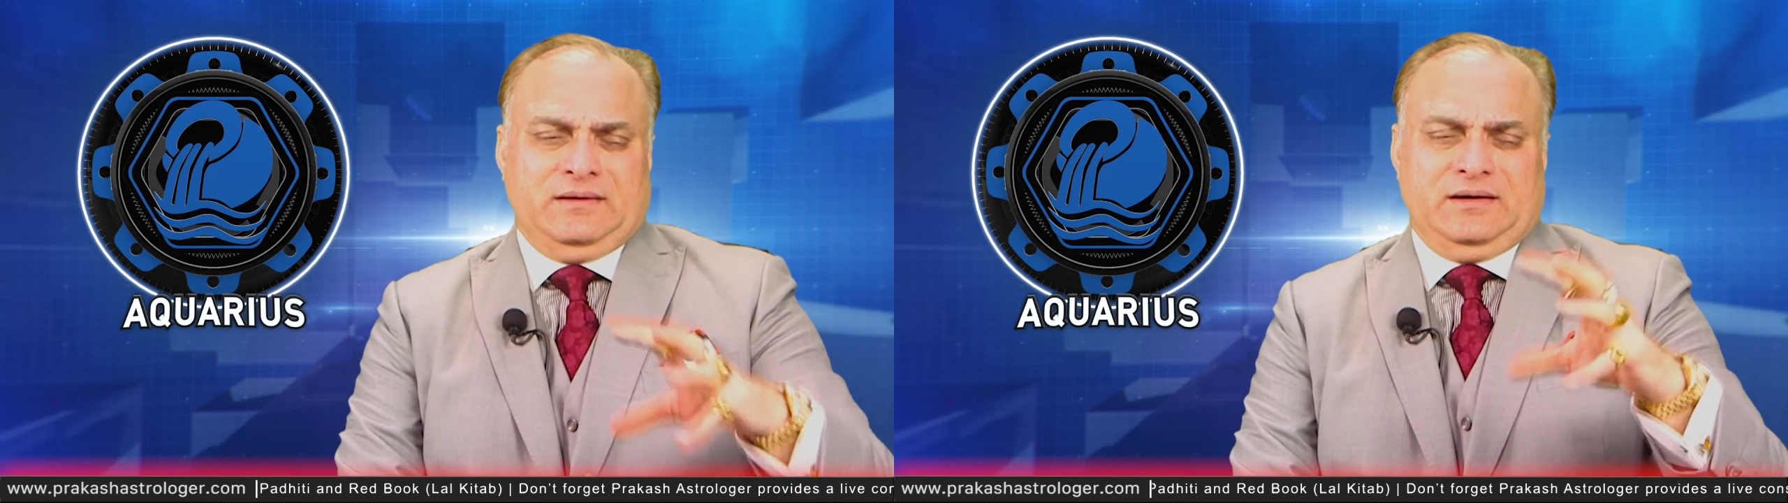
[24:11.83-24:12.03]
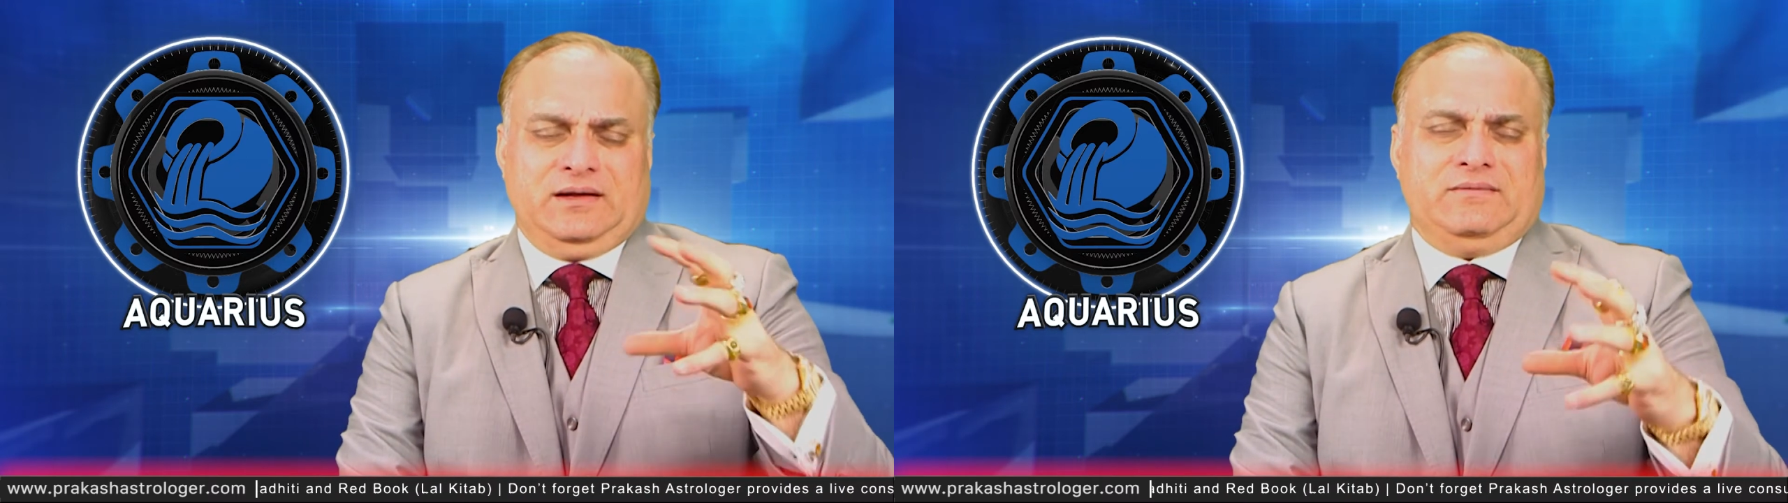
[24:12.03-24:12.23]

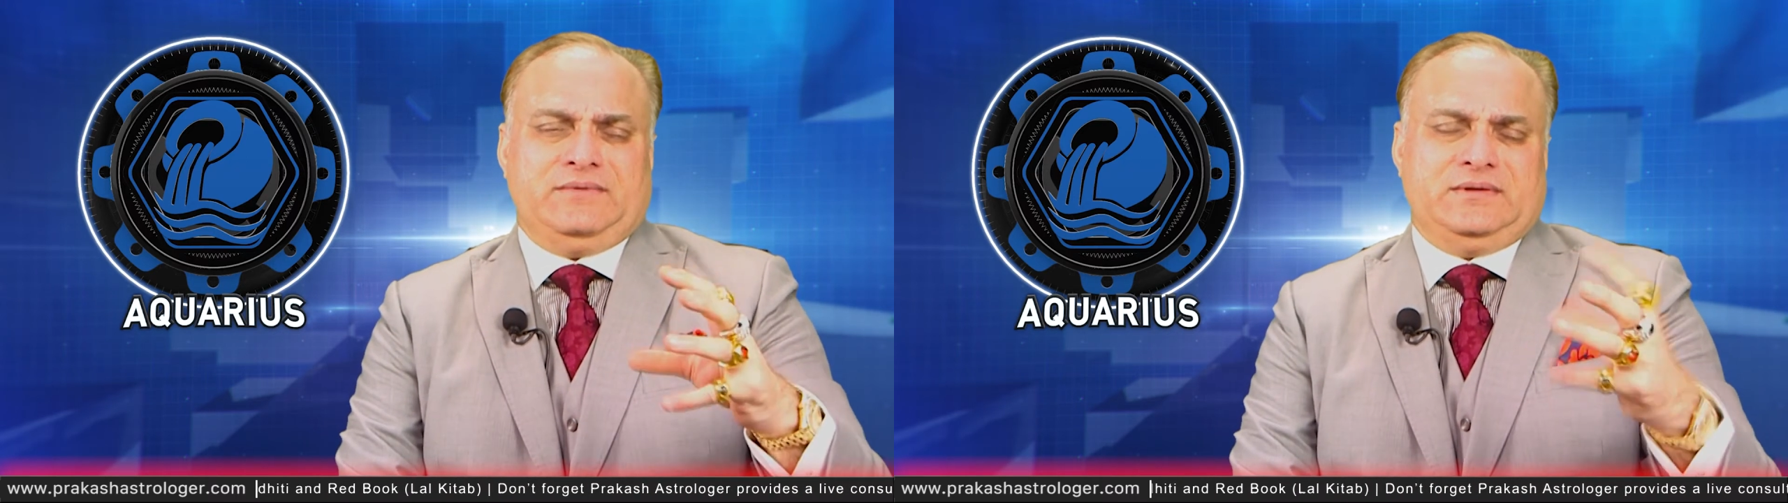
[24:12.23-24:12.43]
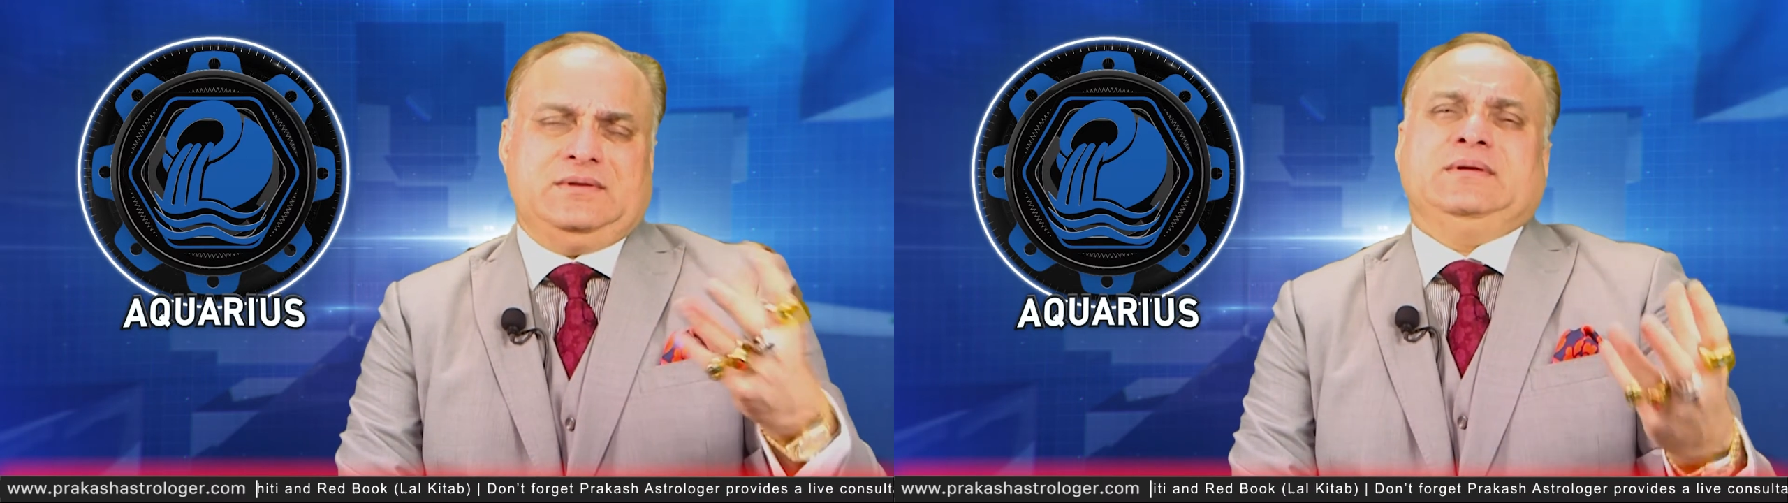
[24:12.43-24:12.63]
linked
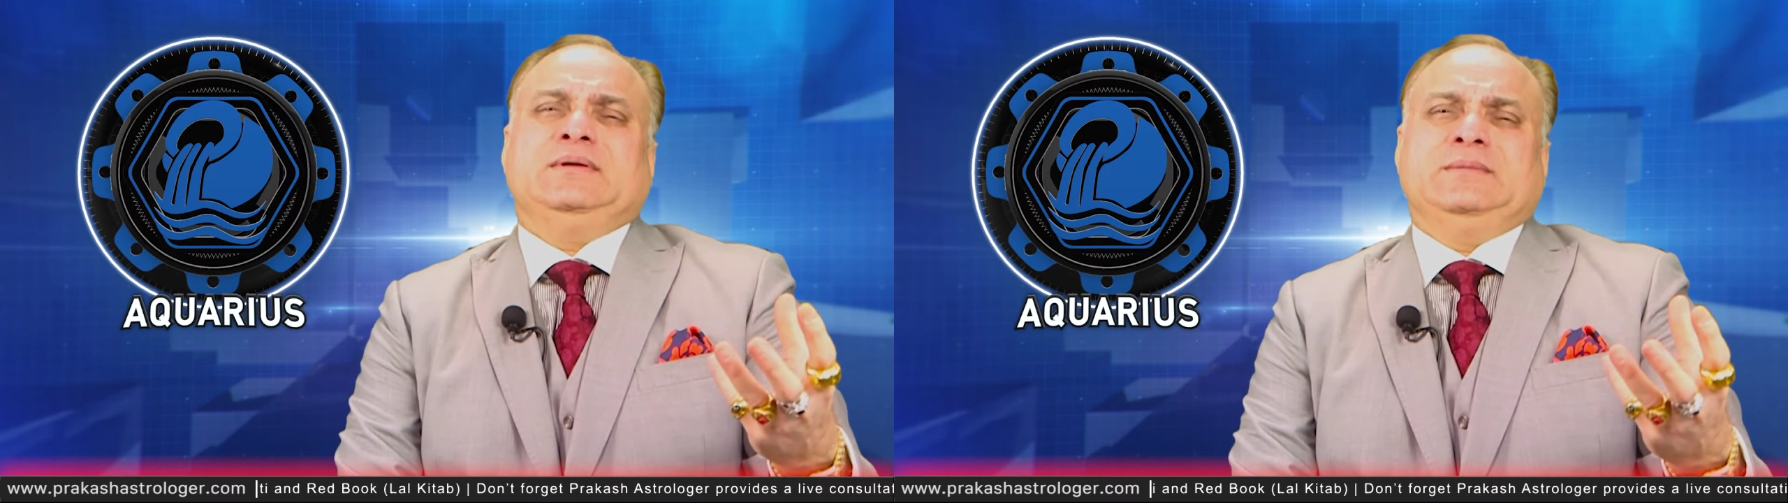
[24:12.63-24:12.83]
with